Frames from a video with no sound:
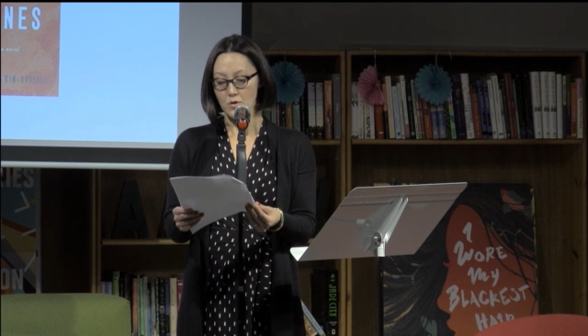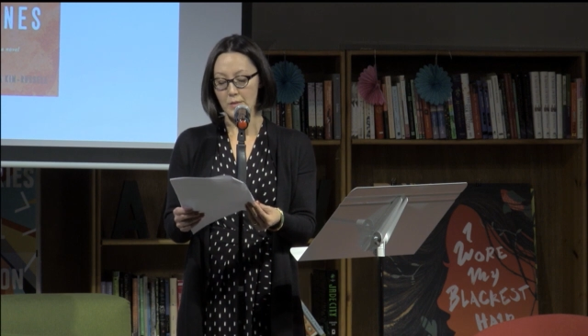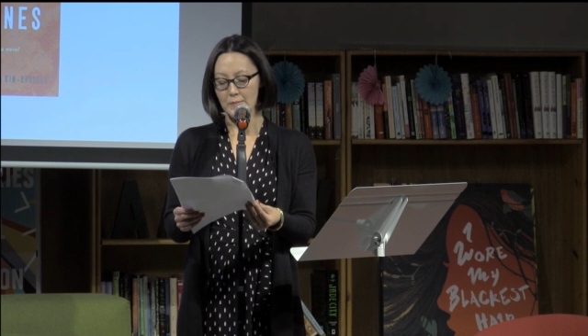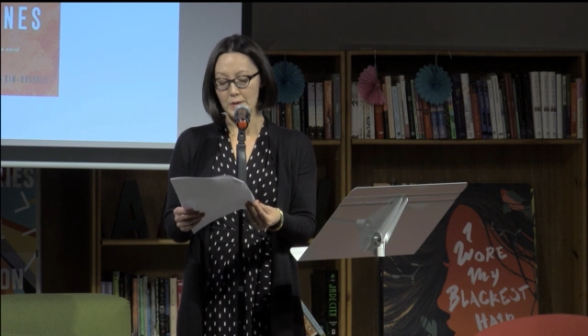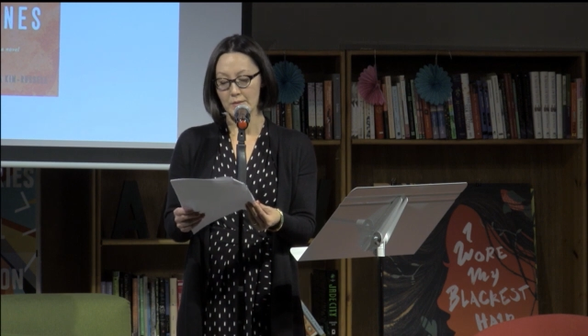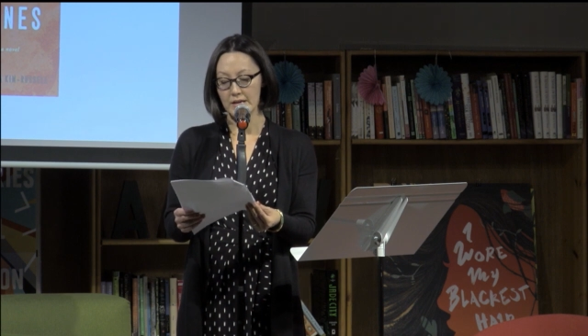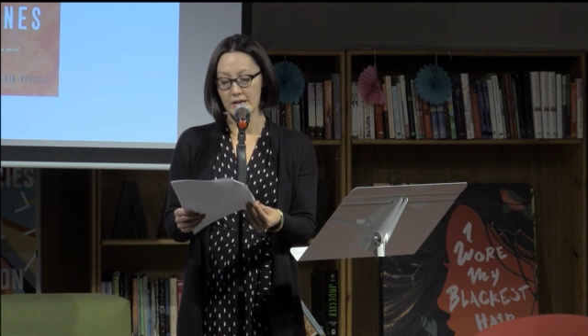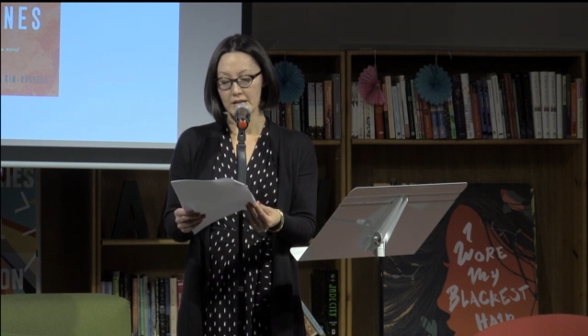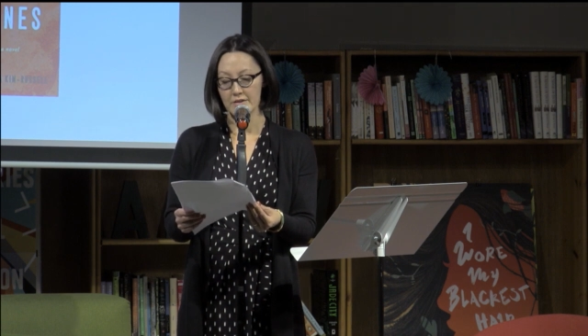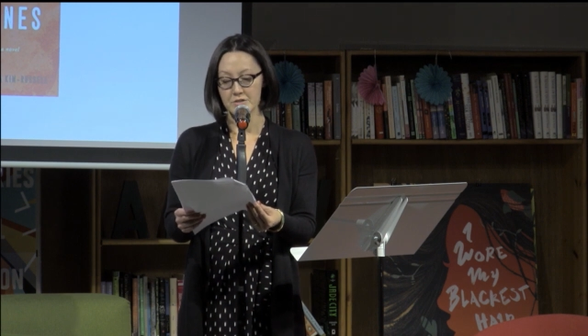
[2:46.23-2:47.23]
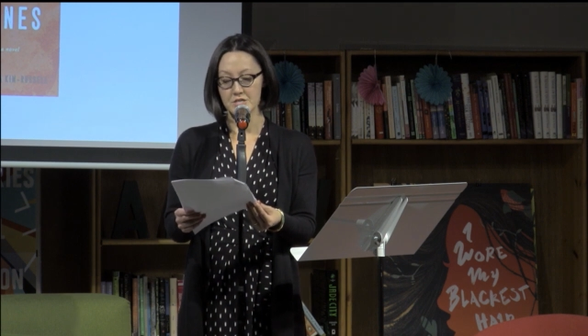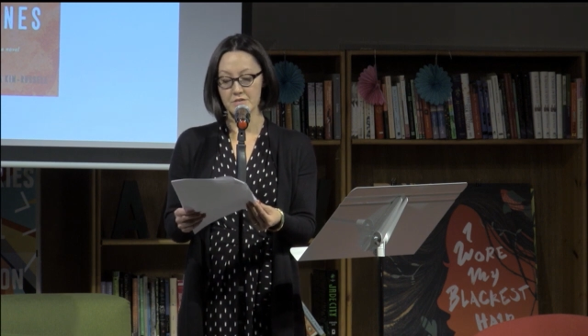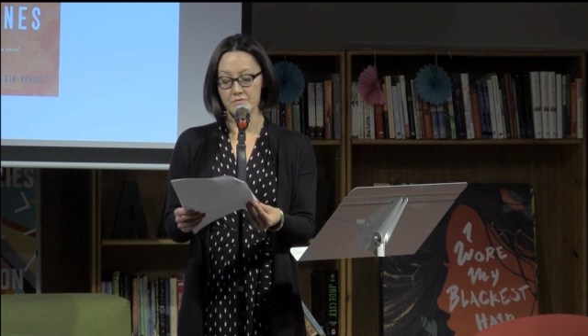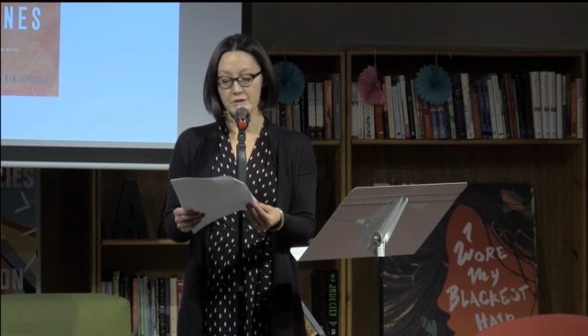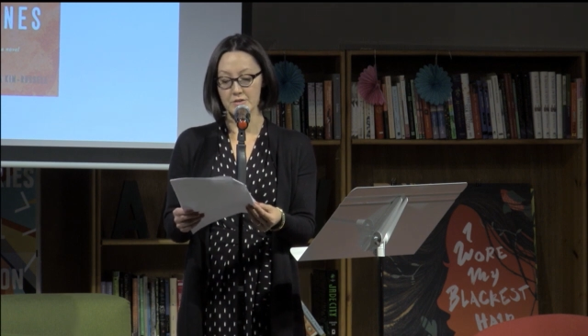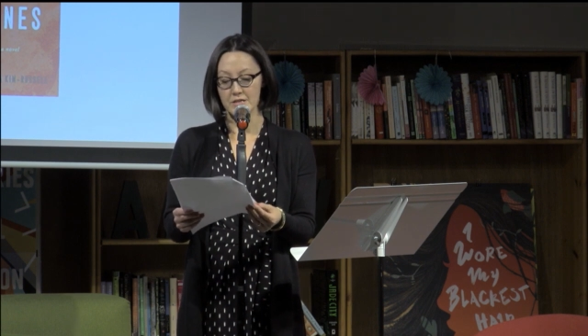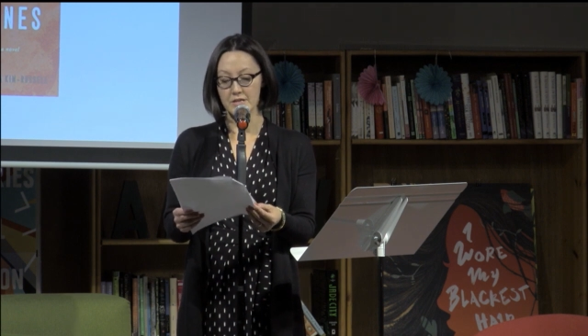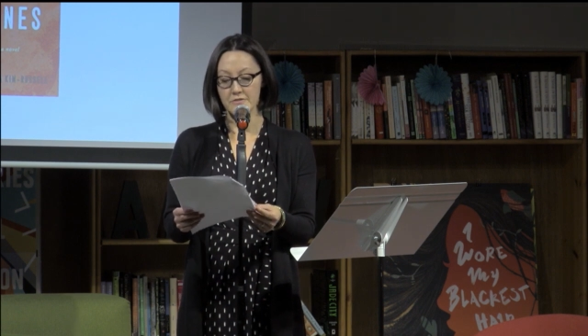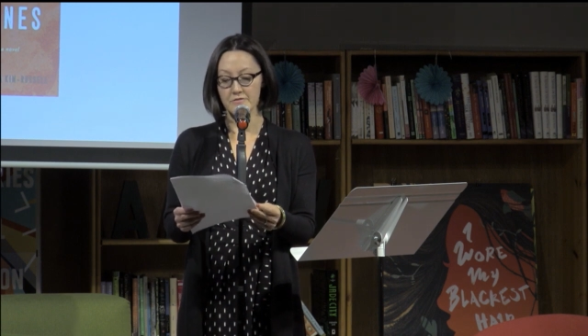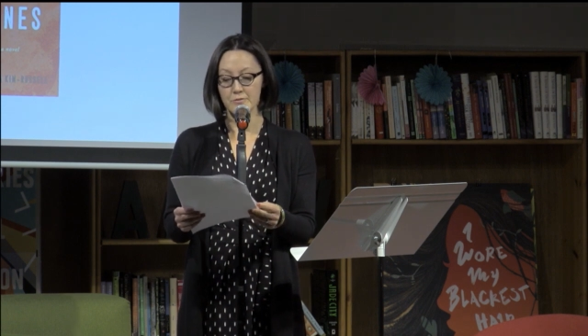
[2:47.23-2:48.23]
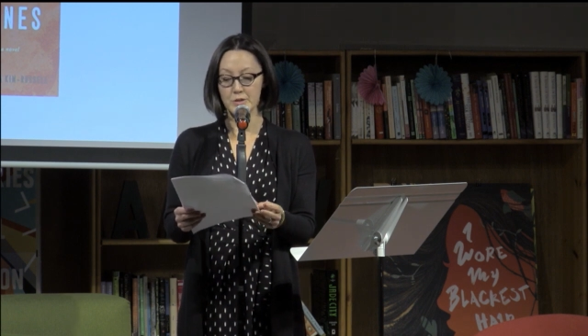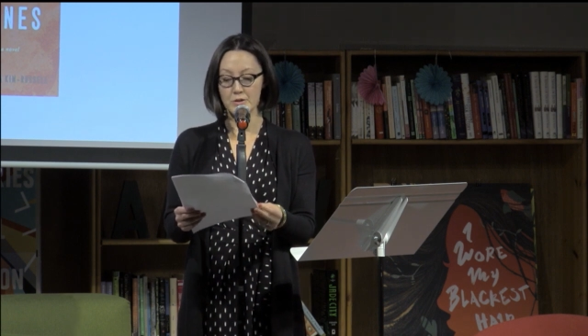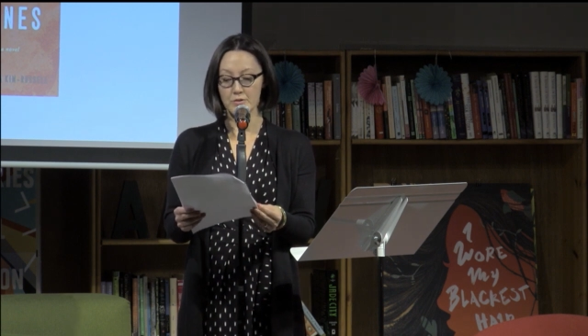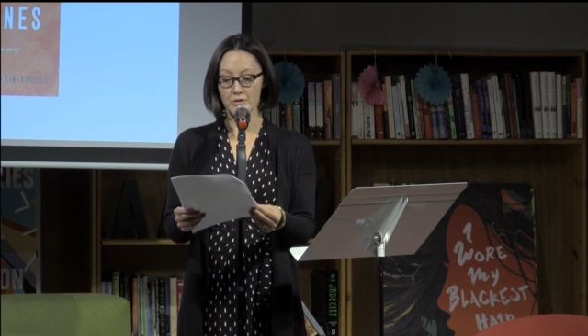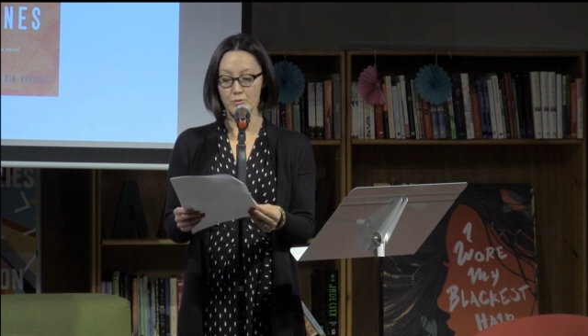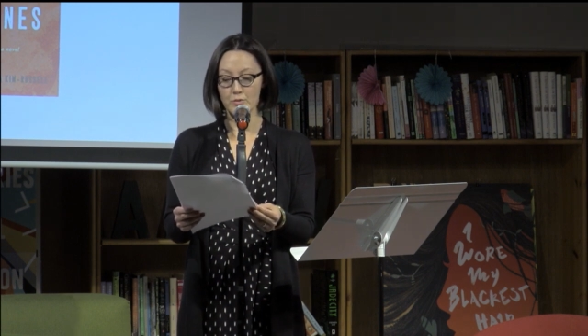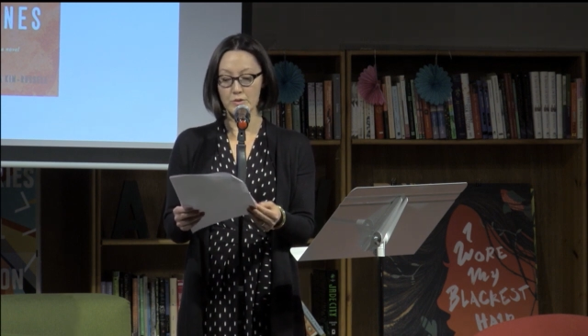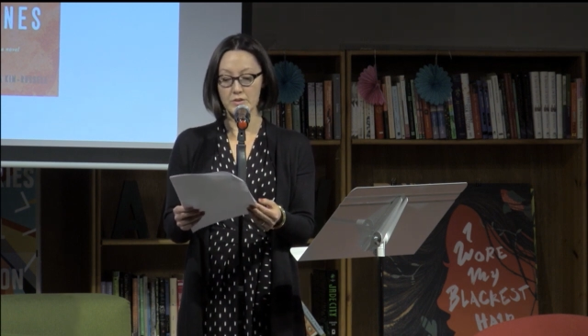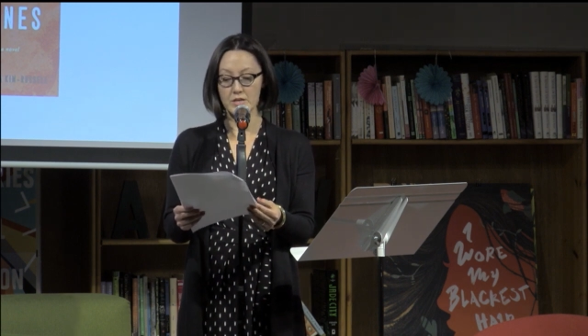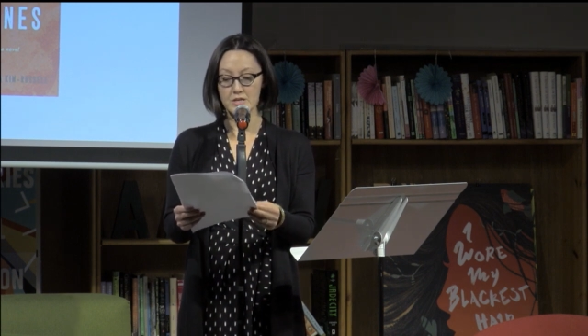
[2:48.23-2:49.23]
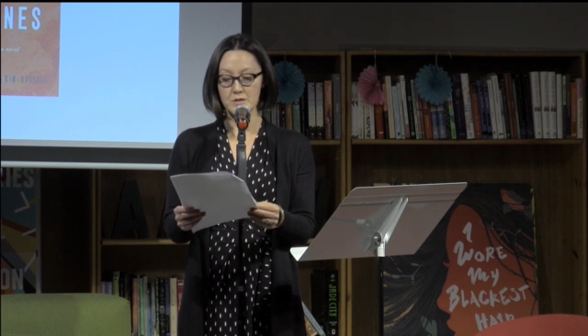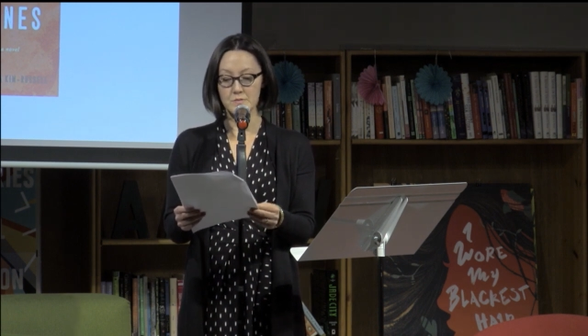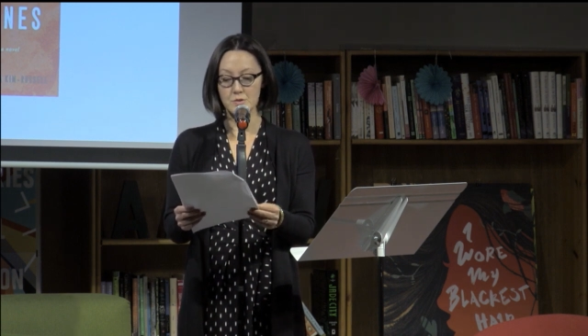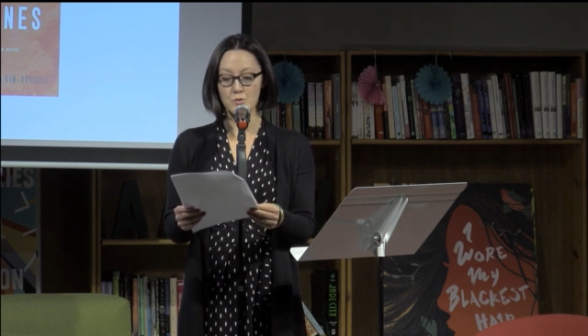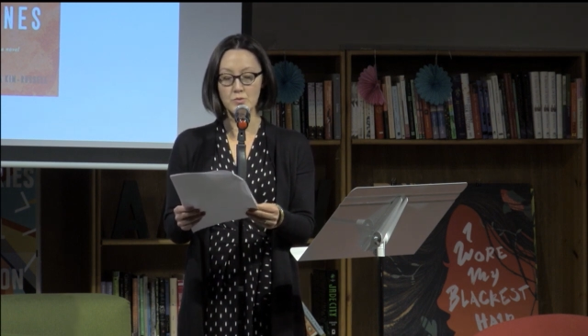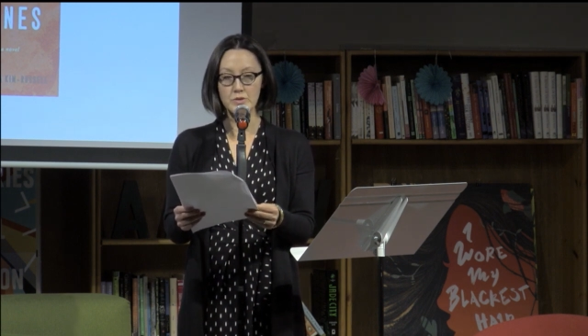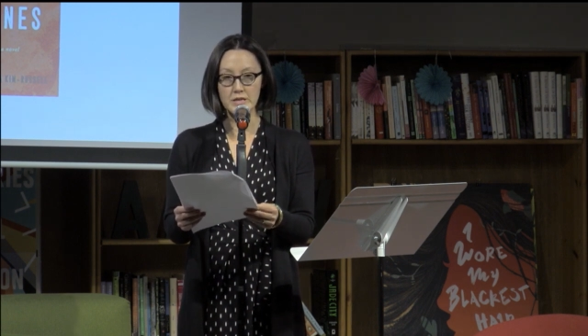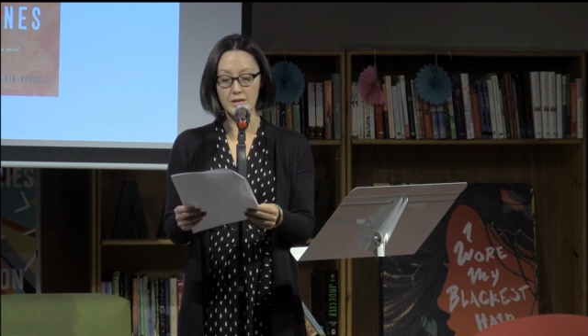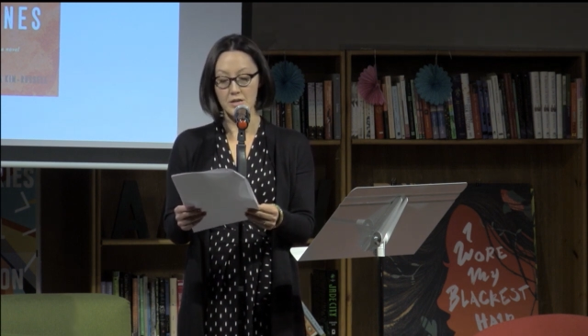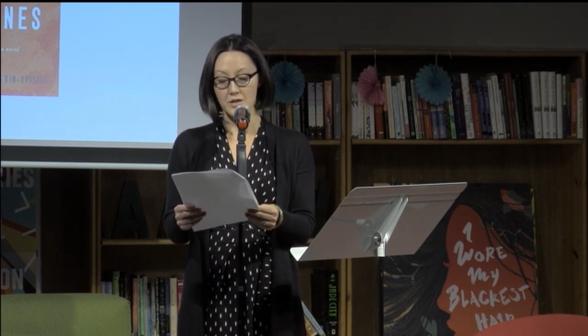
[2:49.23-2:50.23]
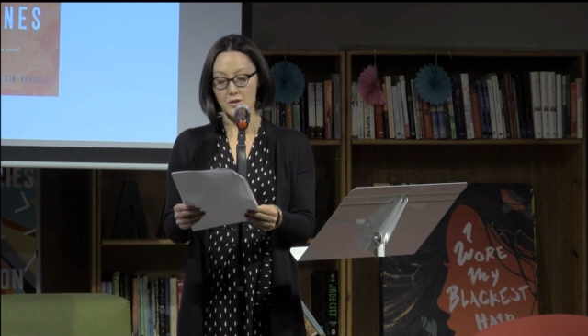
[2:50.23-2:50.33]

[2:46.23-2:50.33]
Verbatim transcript: Or maybe it began after she'd felt the unfamiliar thrill that comes only